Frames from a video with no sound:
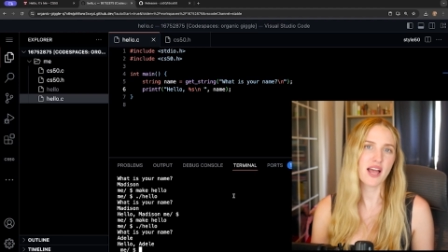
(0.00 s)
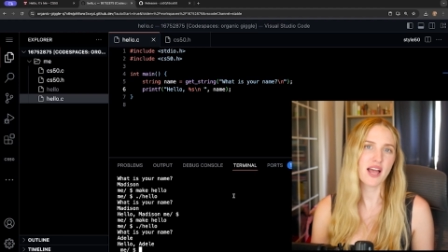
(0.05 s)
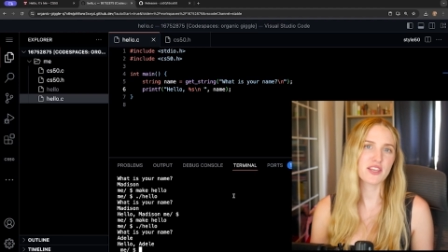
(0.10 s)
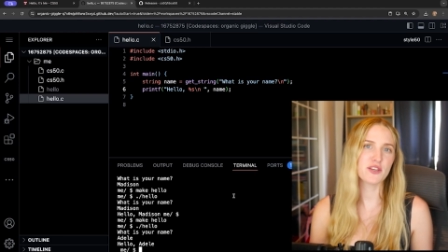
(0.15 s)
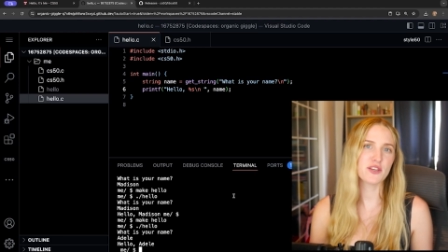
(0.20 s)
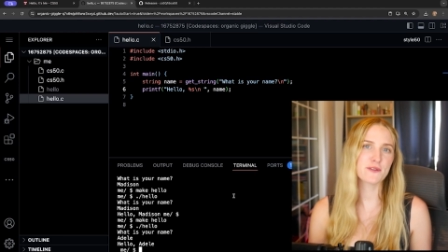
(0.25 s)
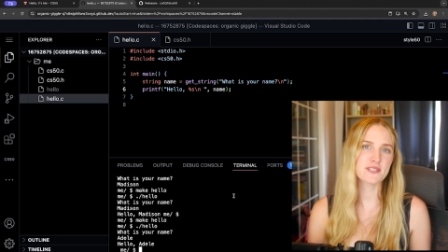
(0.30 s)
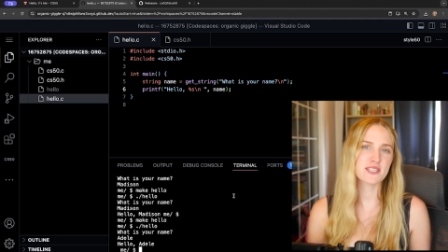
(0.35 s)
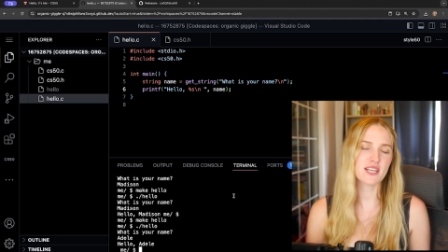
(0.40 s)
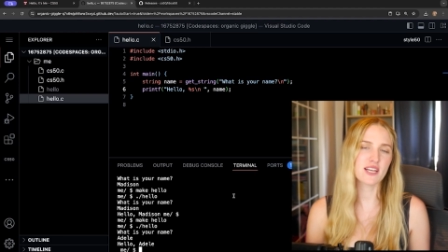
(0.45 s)

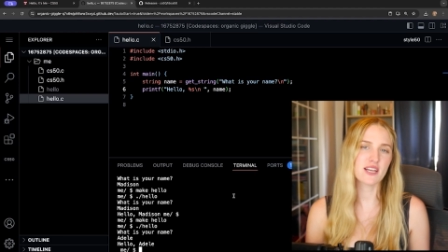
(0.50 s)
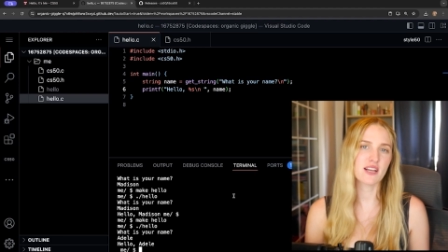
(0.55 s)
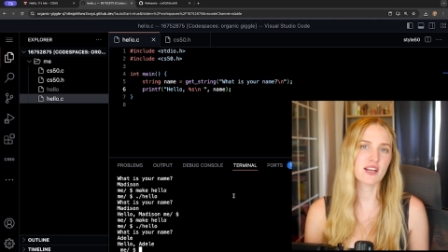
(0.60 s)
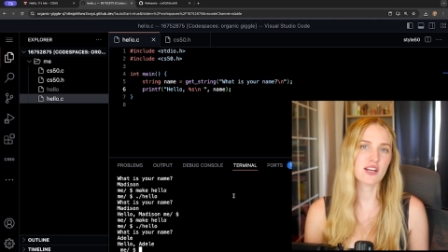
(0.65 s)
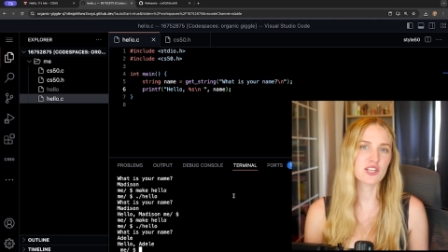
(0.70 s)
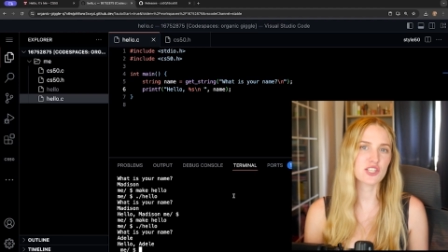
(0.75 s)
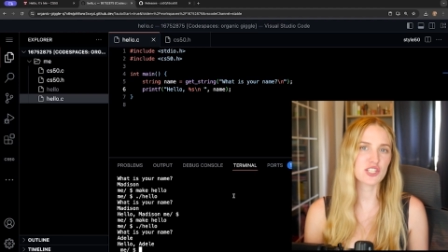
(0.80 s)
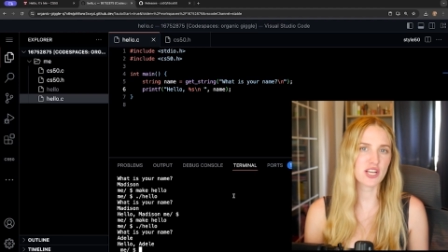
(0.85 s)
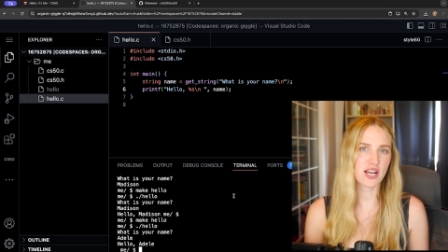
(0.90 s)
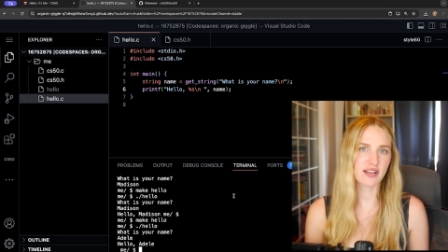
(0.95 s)
using
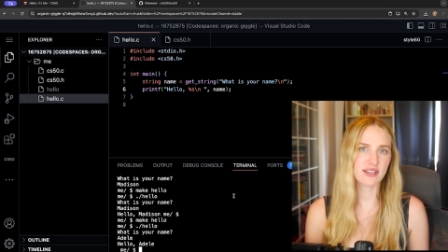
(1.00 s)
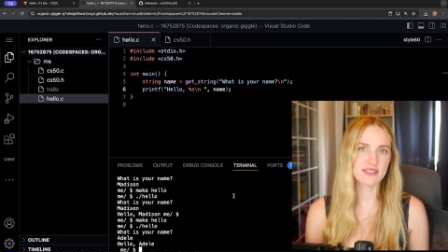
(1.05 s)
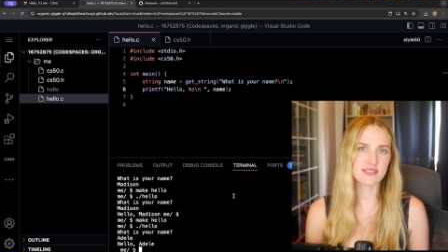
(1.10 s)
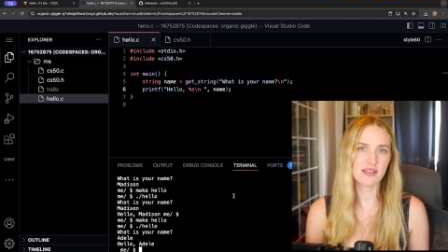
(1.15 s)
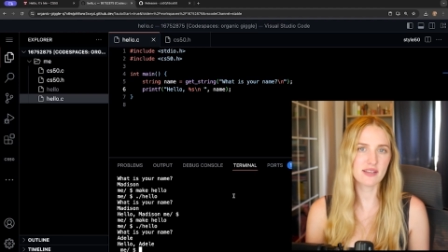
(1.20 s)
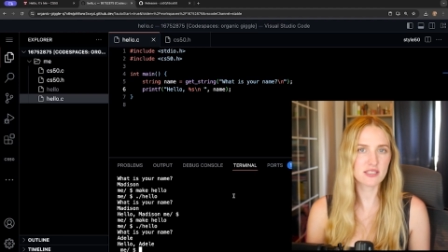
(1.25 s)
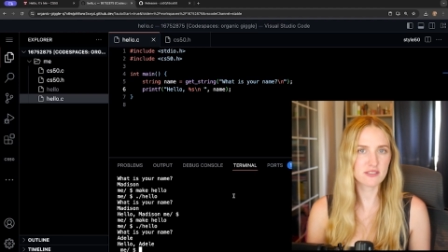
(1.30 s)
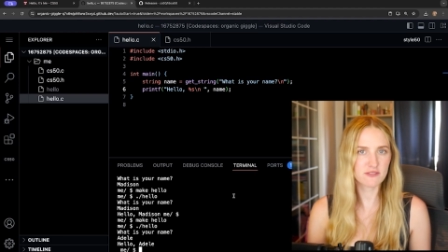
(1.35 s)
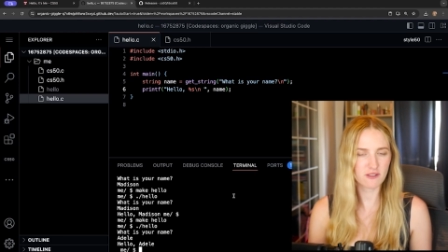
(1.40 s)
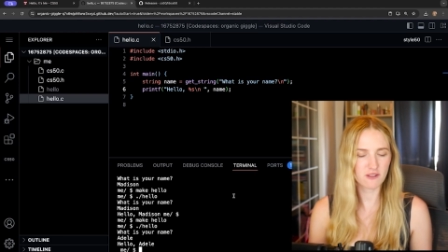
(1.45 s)

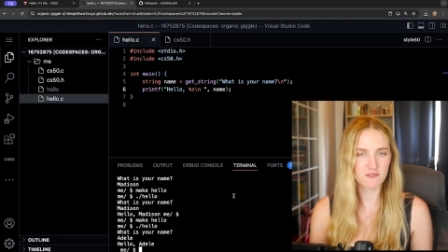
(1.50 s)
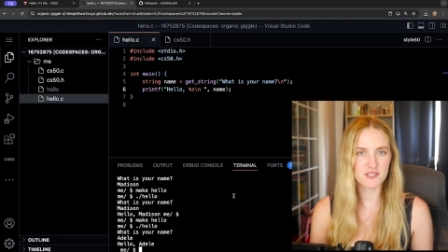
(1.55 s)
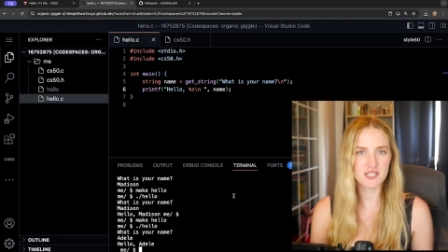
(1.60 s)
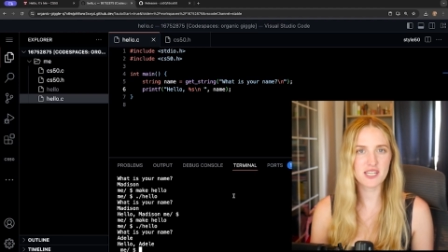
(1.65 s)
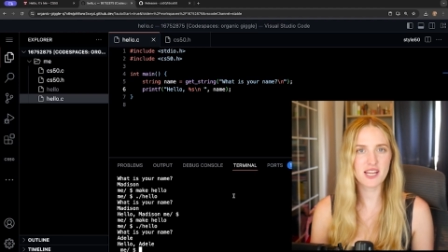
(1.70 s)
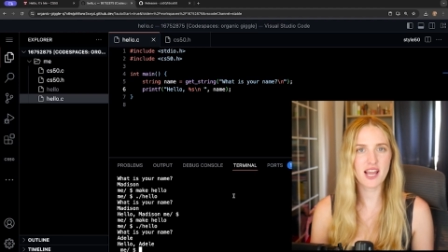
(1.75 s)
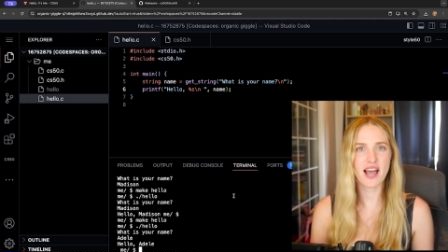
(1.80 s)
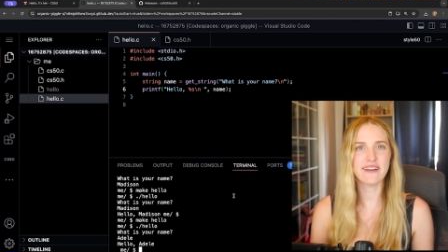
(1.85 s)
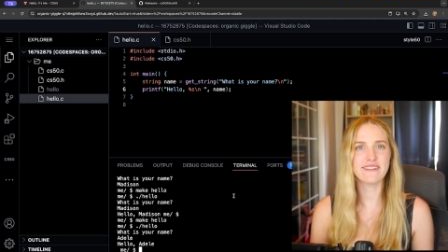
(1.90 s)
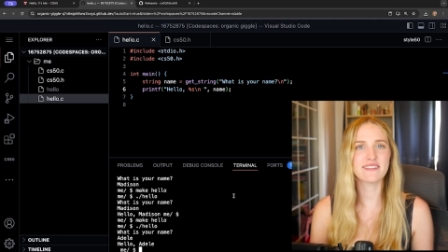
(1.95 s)

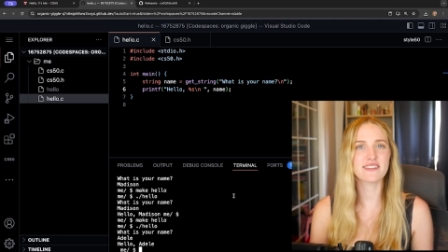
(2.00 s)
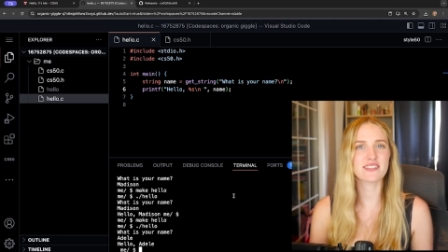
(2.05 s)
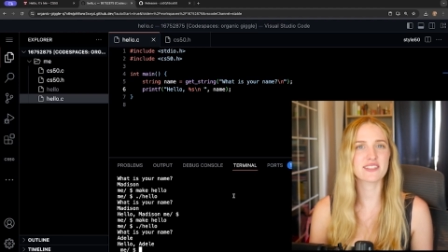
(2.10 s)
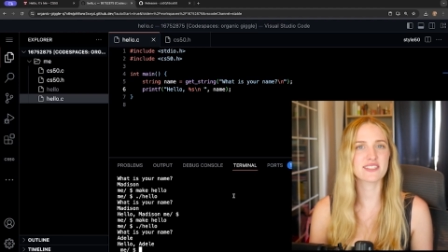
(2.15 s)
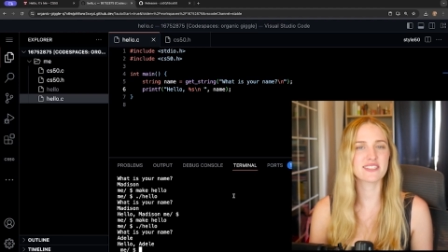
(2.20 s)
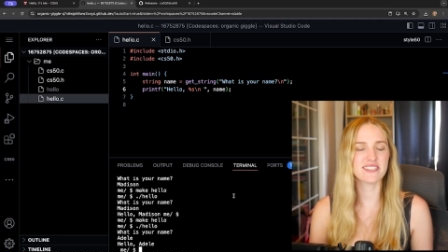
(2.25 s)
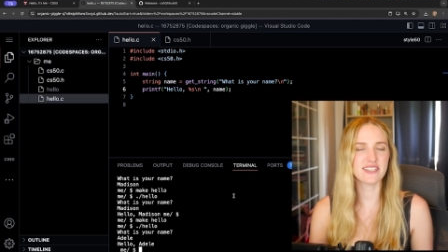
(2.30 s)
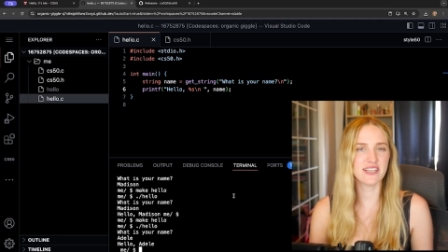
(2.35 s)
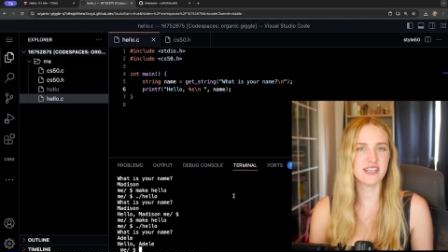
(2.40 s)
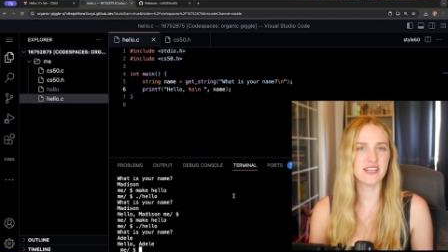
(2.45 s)
CheckCS50 and
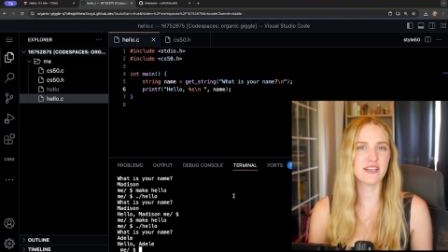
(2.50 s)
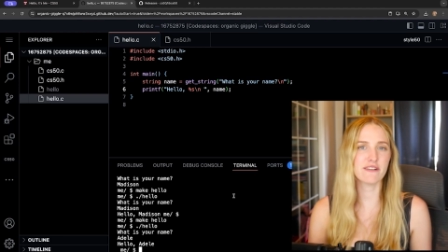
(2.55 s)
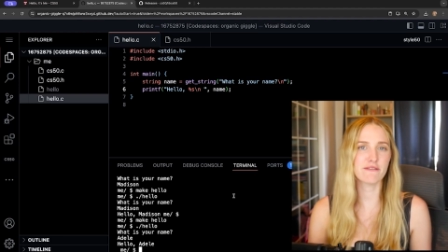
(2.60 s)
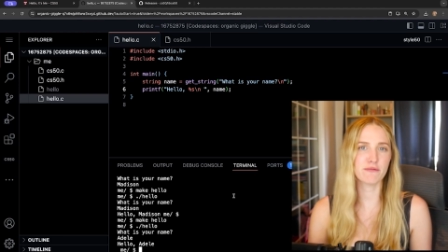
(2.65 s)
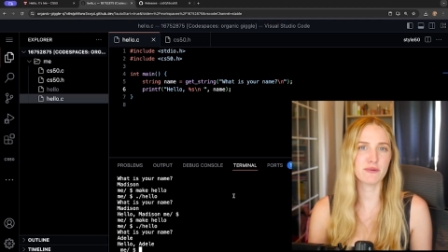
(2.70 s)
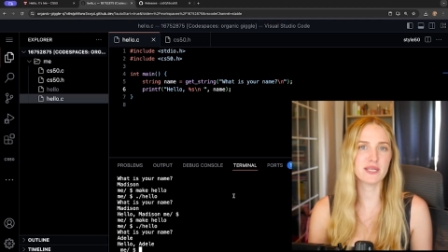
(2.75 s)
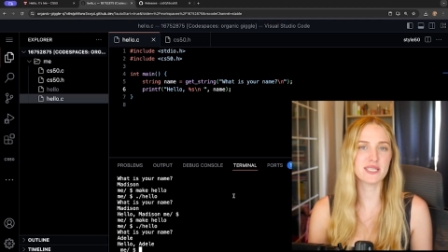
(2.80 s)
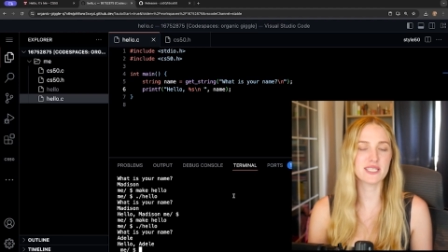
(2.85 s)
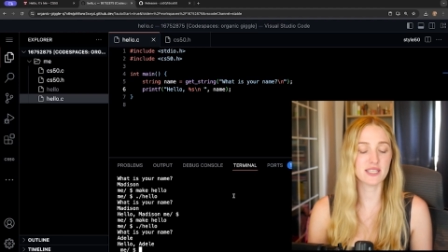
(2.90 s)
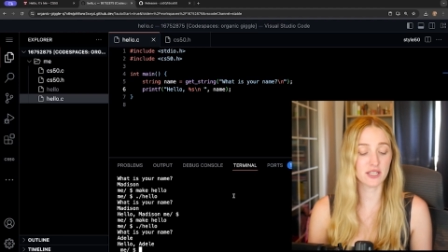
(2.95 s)
see if
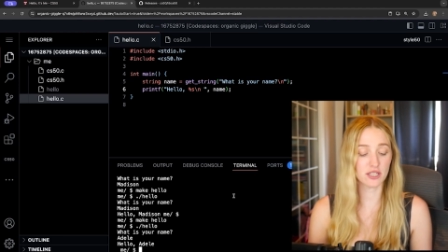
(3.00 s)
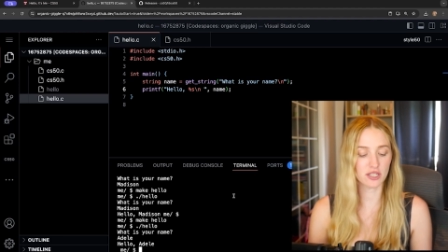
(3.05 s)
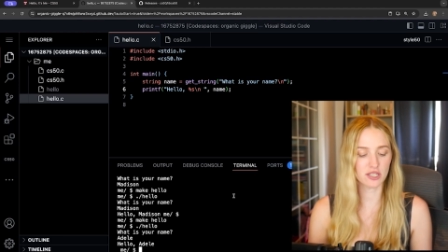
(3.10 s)
we did it